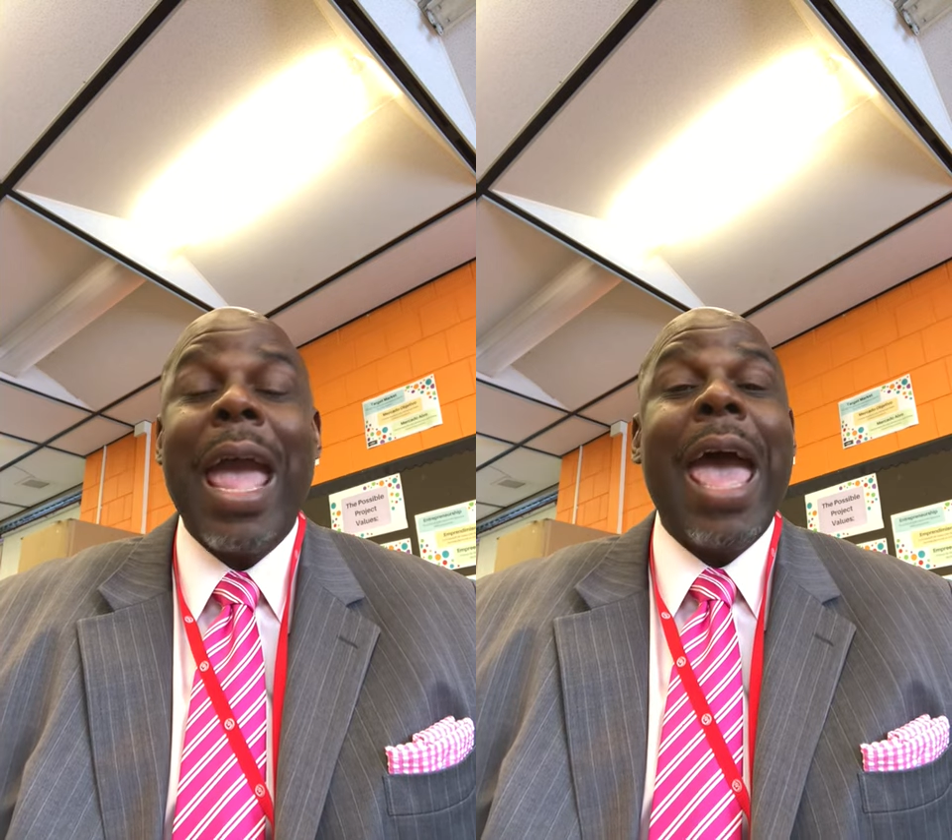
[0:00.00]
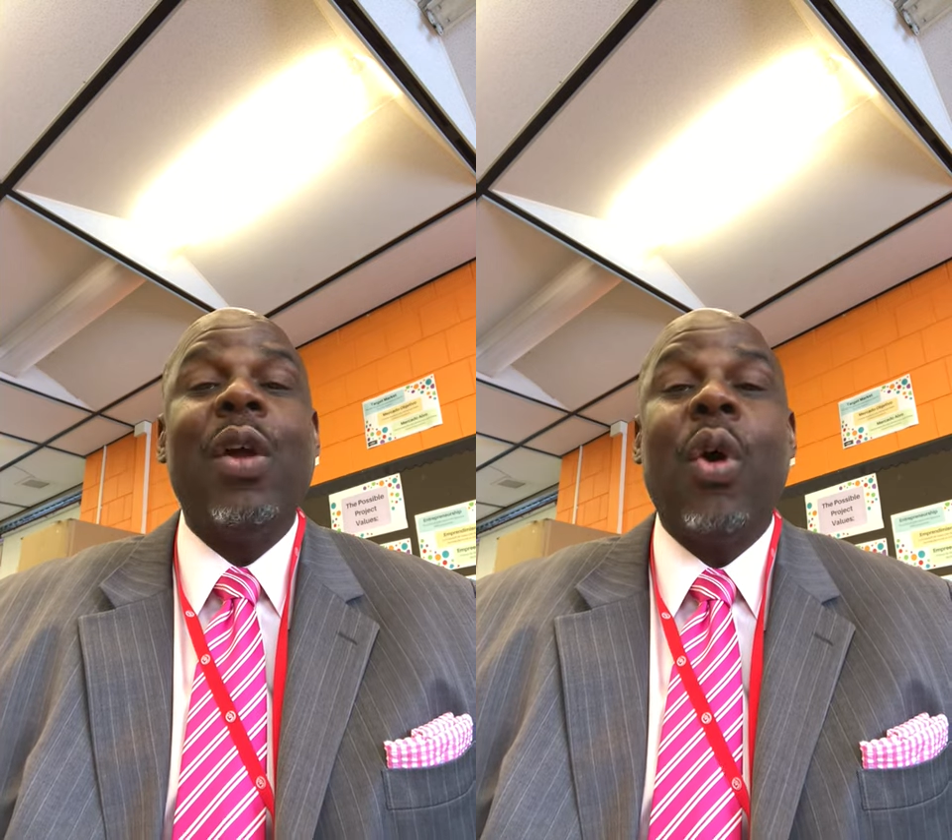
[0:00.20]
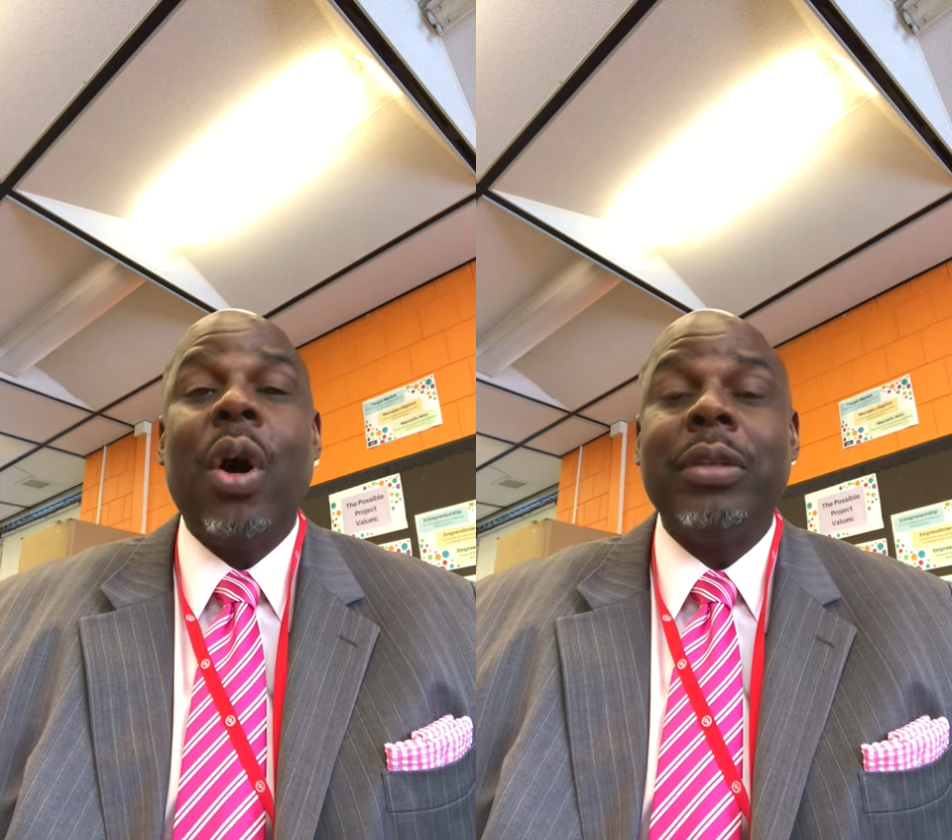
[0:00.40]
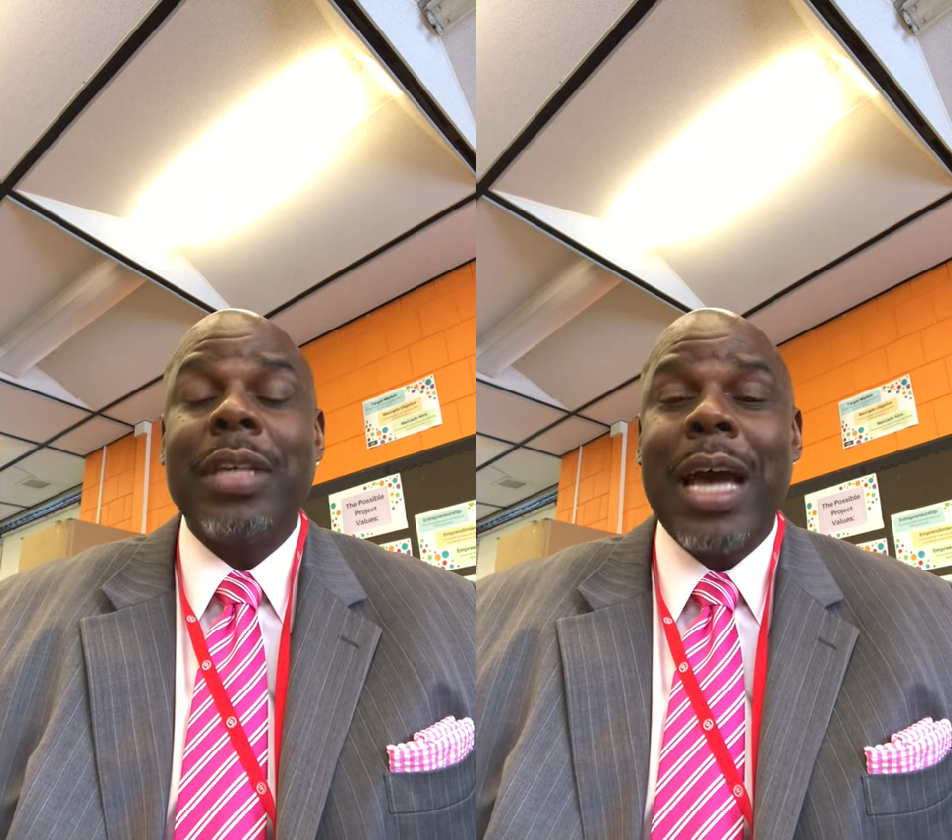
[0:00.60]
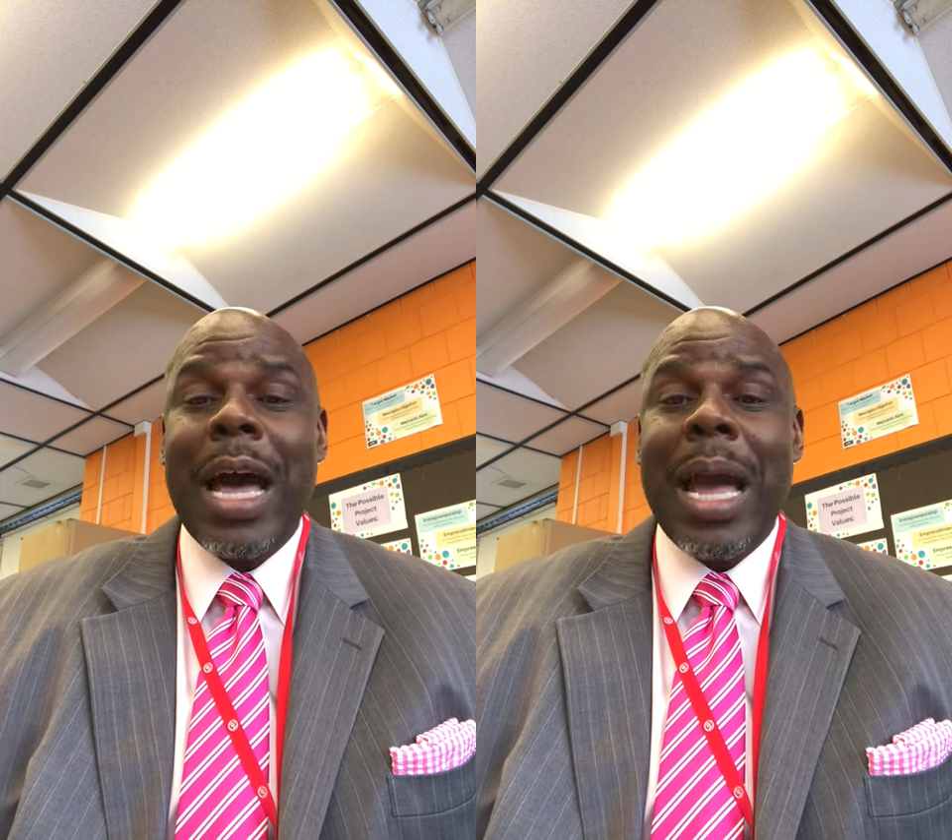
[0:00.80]
at all
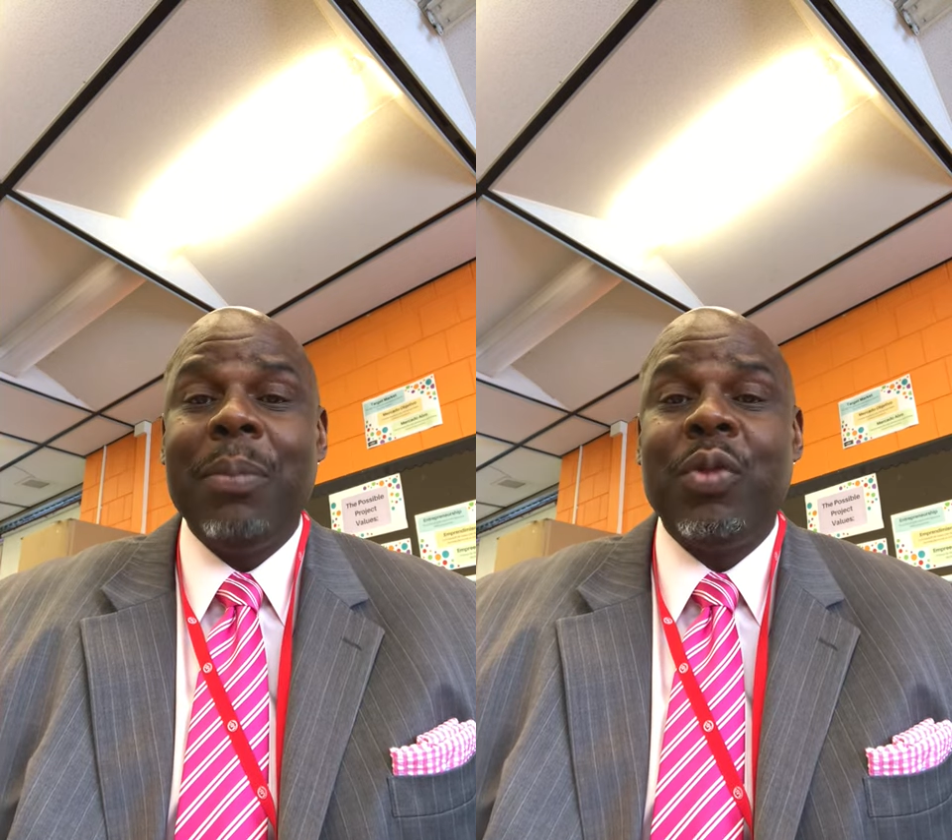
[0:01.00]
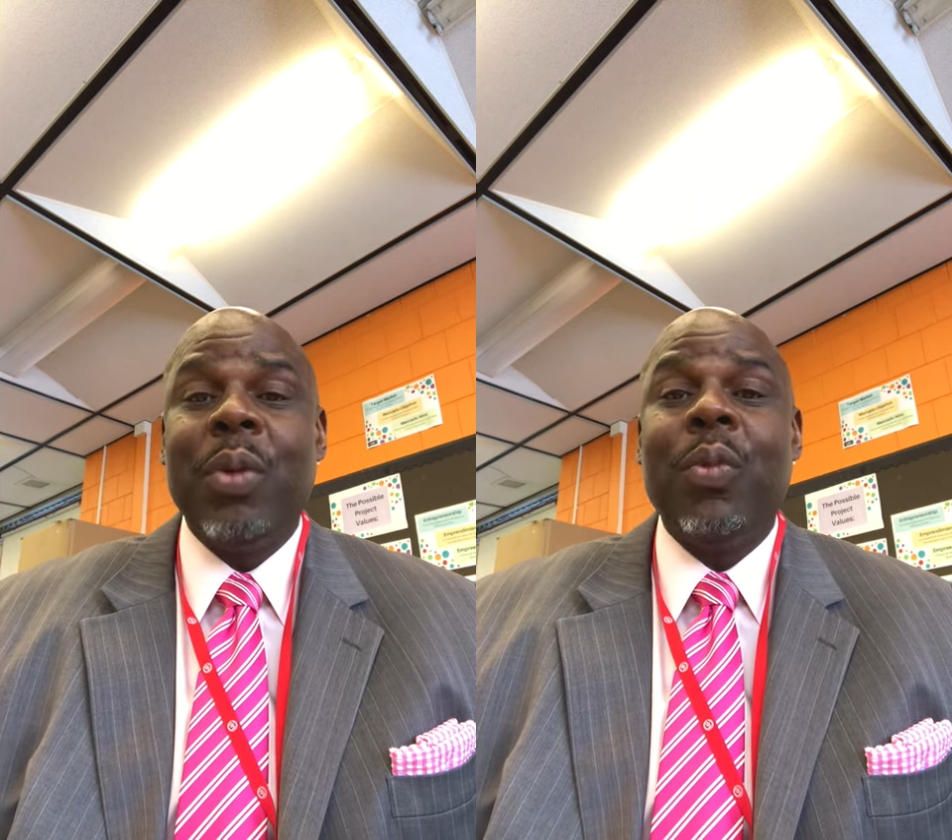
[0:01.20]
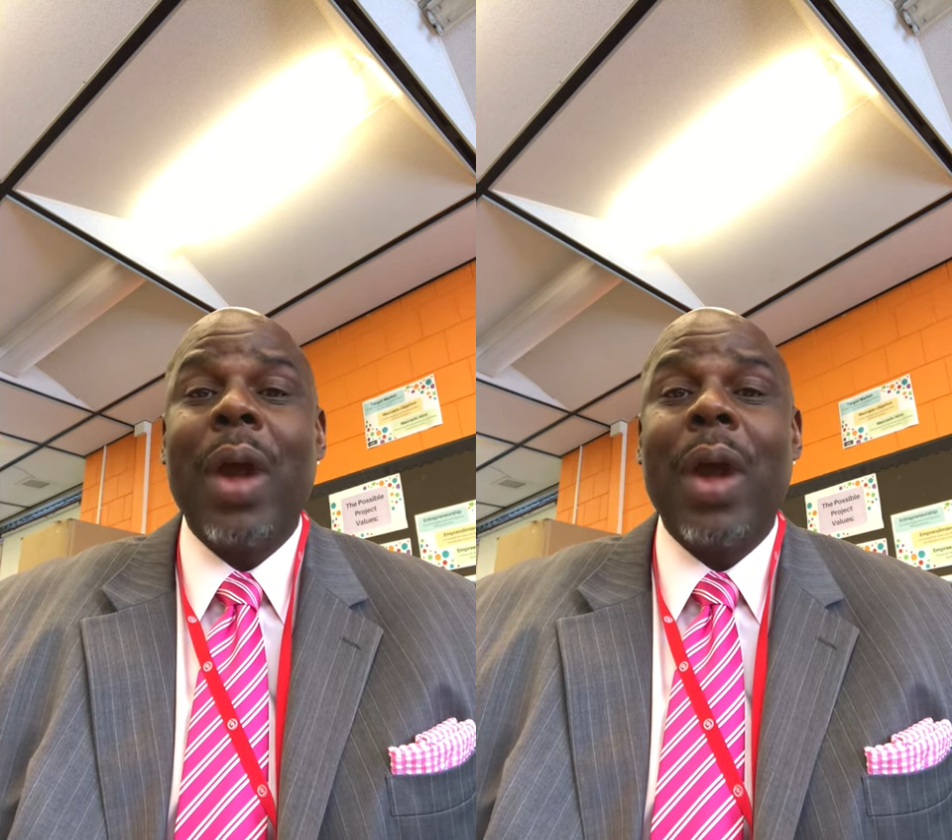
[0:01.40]
times when